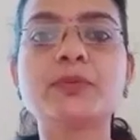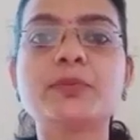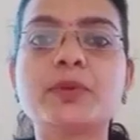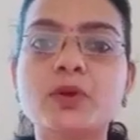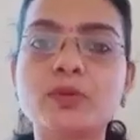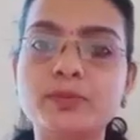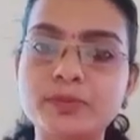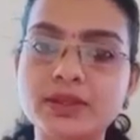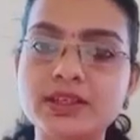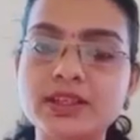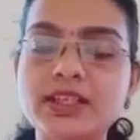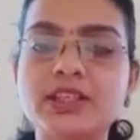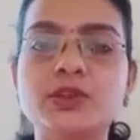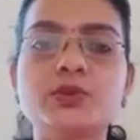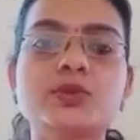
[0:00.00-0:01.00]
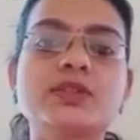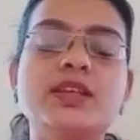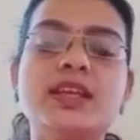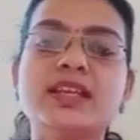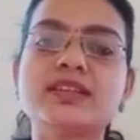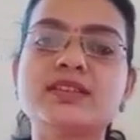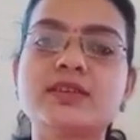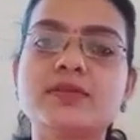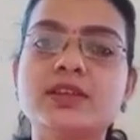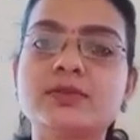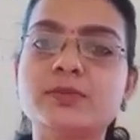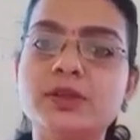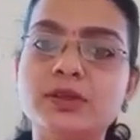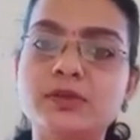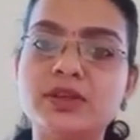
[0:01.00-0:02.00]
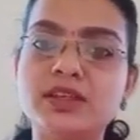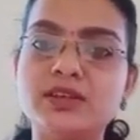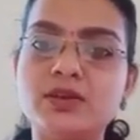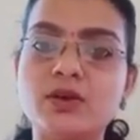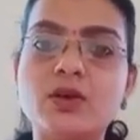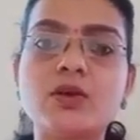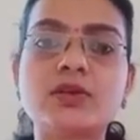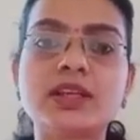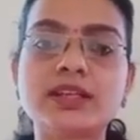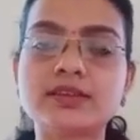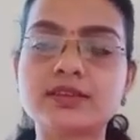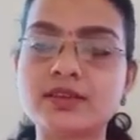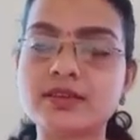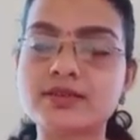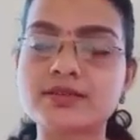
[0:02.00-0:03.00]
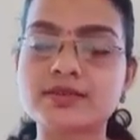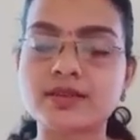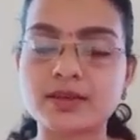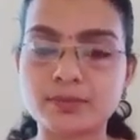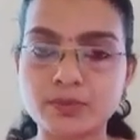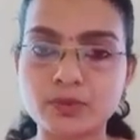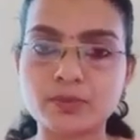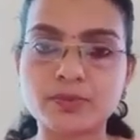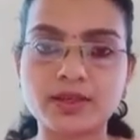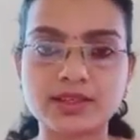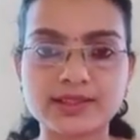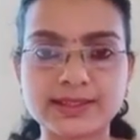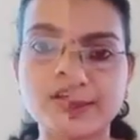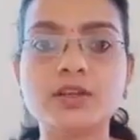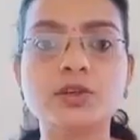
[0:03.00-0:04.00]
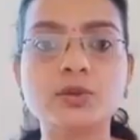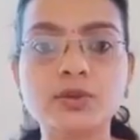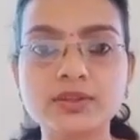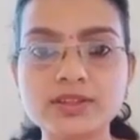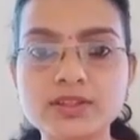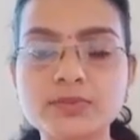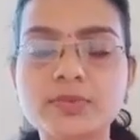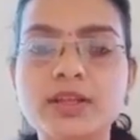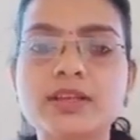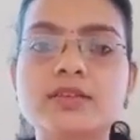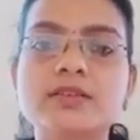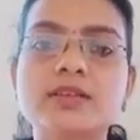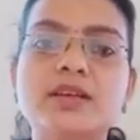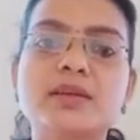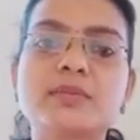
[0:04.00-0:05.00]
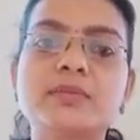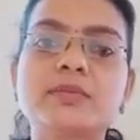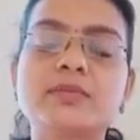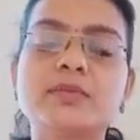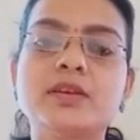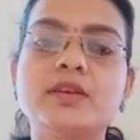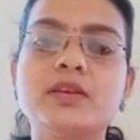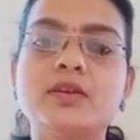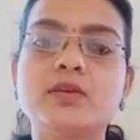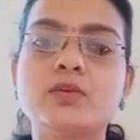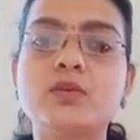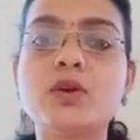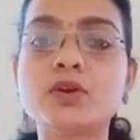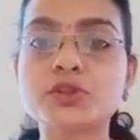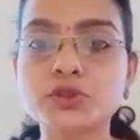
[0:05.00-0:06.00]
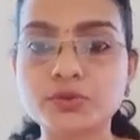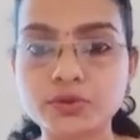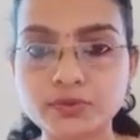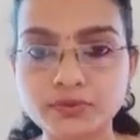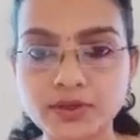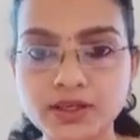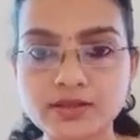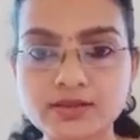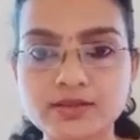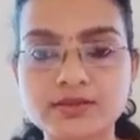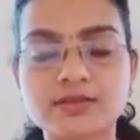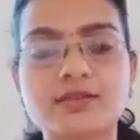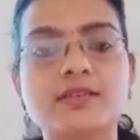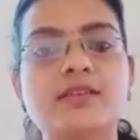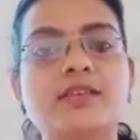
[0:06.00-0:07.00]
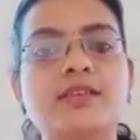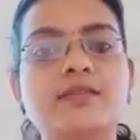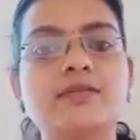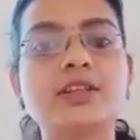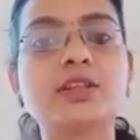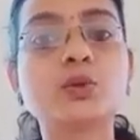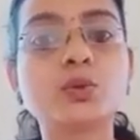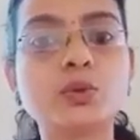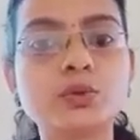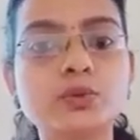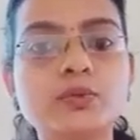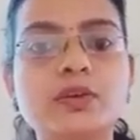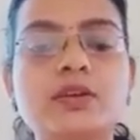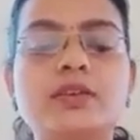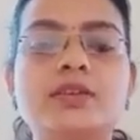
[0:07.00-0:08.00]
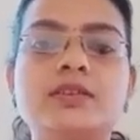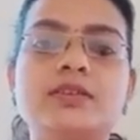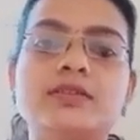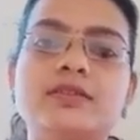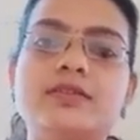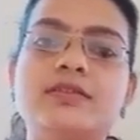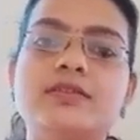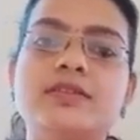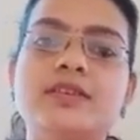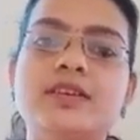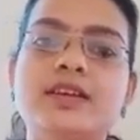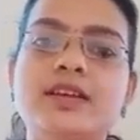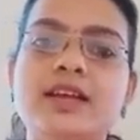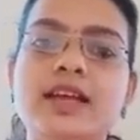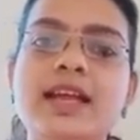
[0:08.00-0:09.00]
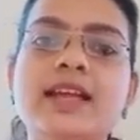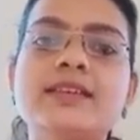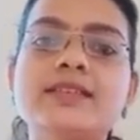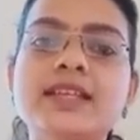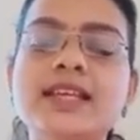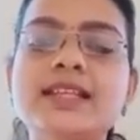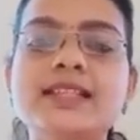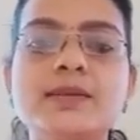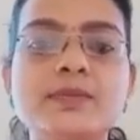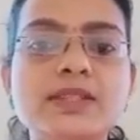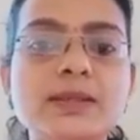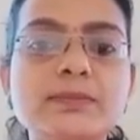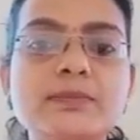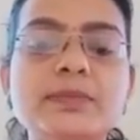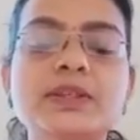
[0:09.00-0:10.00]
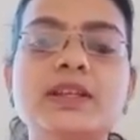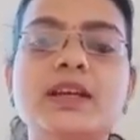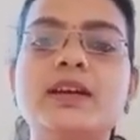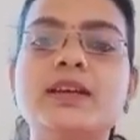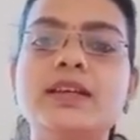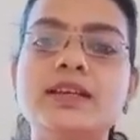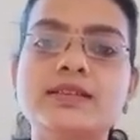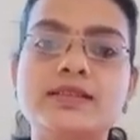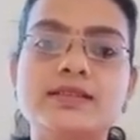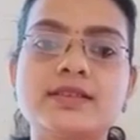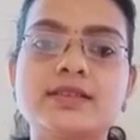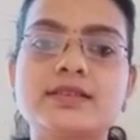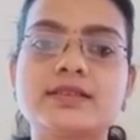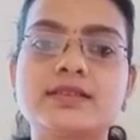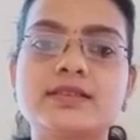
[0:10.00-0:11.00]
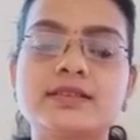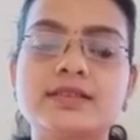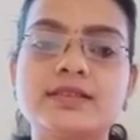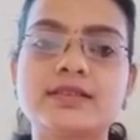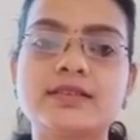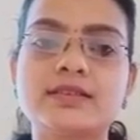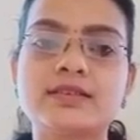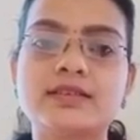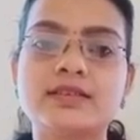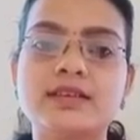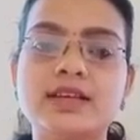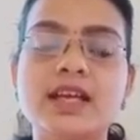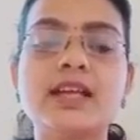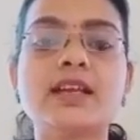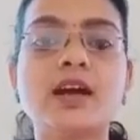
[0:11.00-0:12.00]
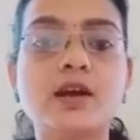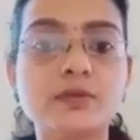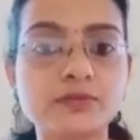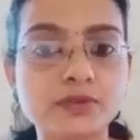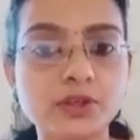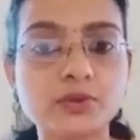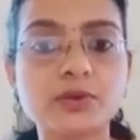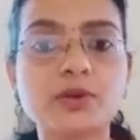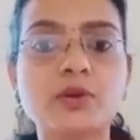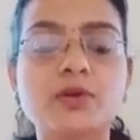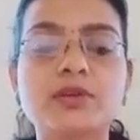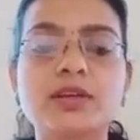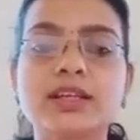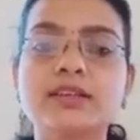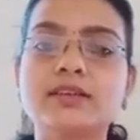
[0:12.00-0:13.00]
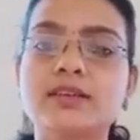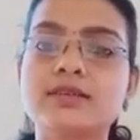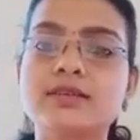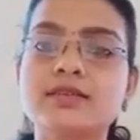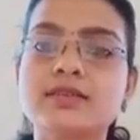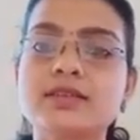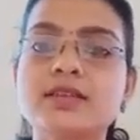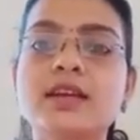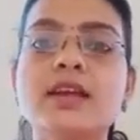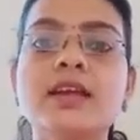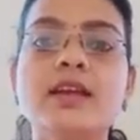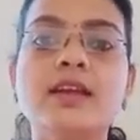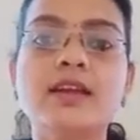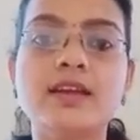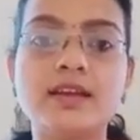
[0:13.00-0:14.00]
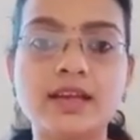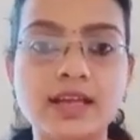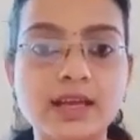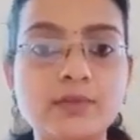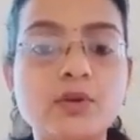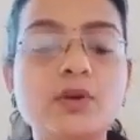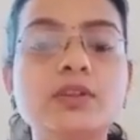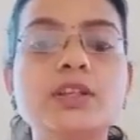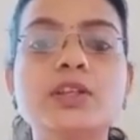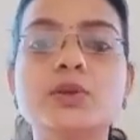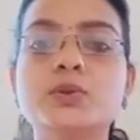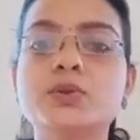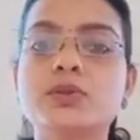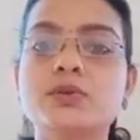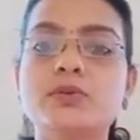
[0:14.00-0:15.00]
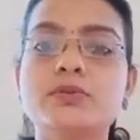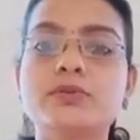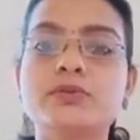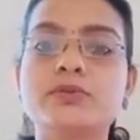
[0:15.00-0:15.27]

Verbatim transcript: properly use the interval between online class appropriately. During this break time, wash your face with cold water and take some simple eye exercises. And after your online classes, avoid the use of